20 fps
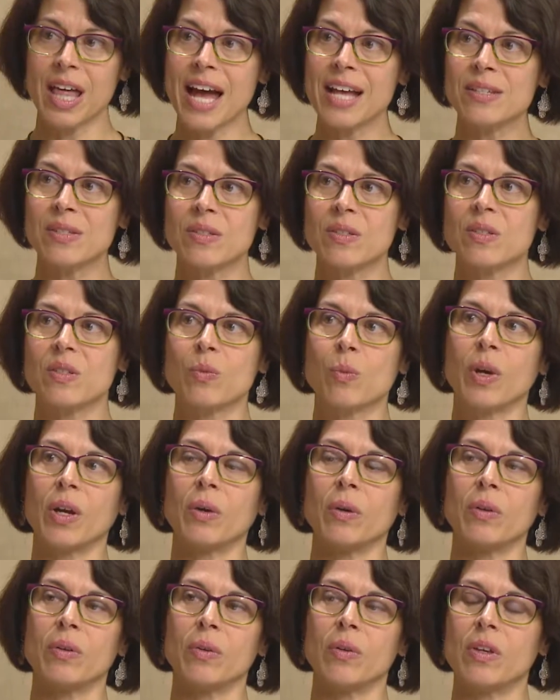classes.
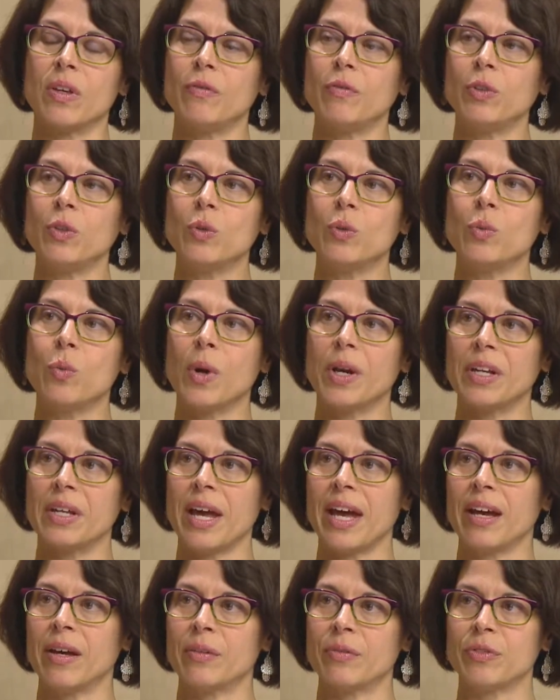Well, if you want
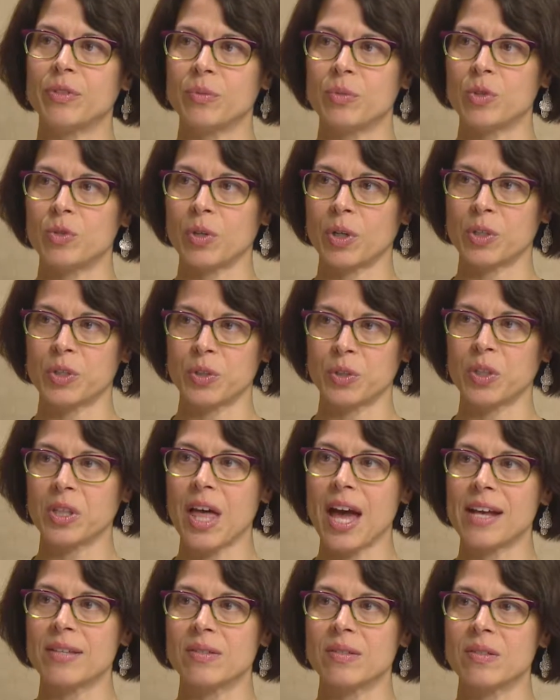to have some structured
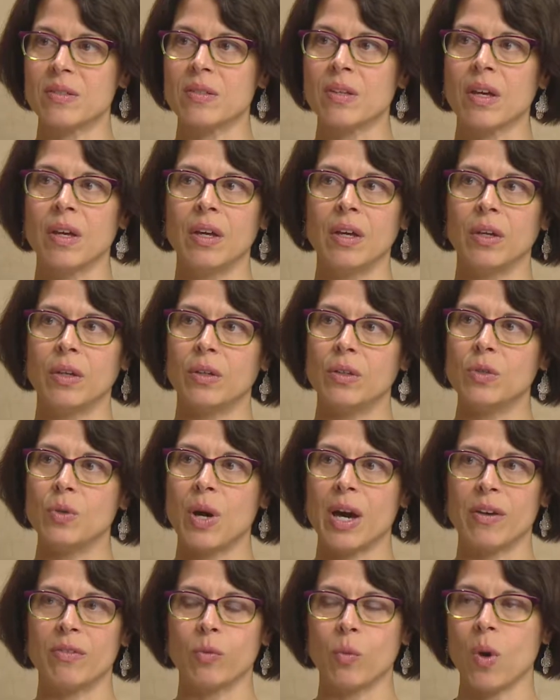classes,
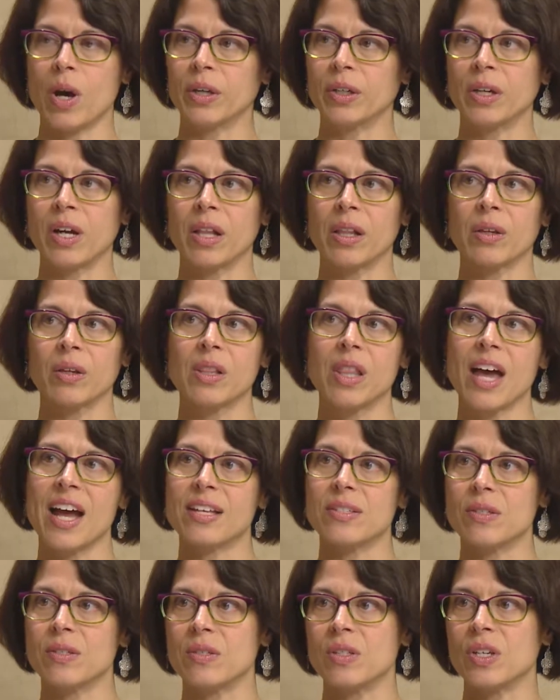you have watercolor
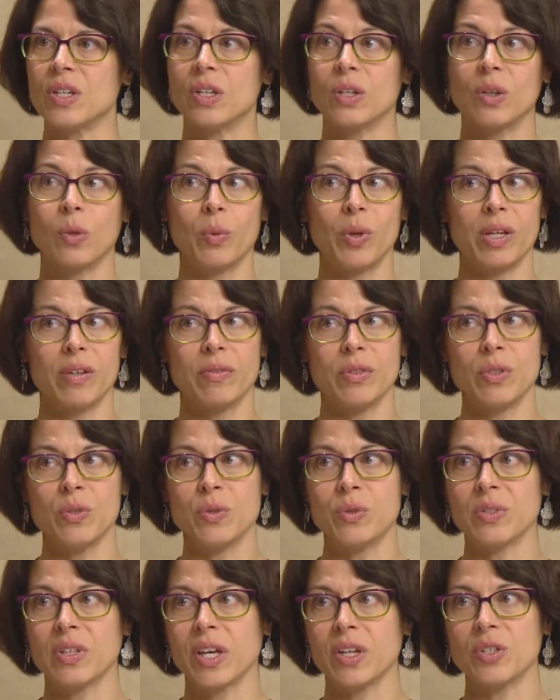classes here. We have a
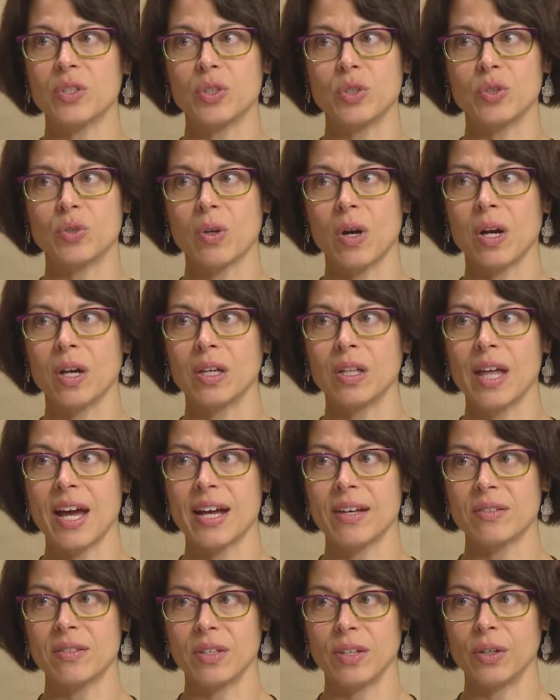new sketch and draw
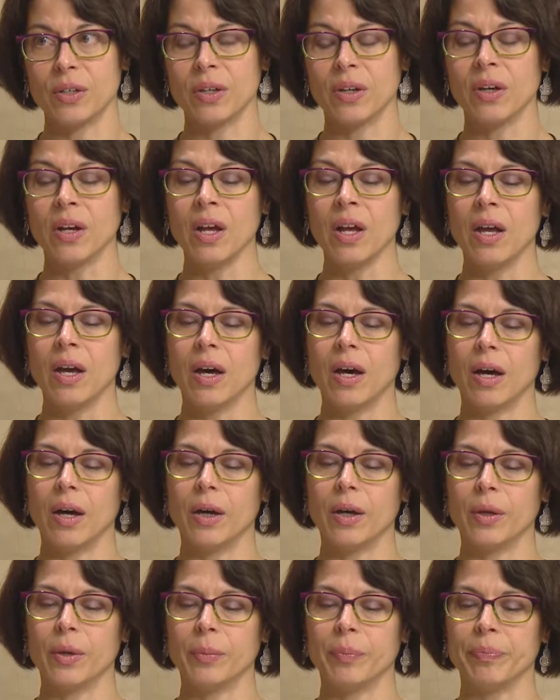class here.
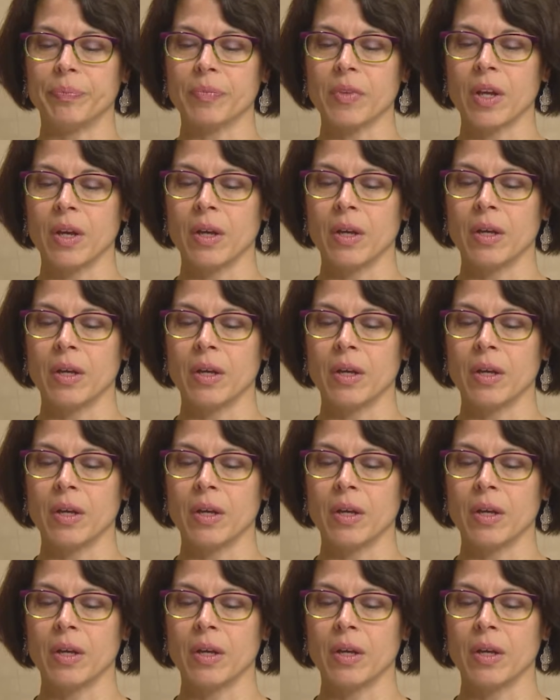Um,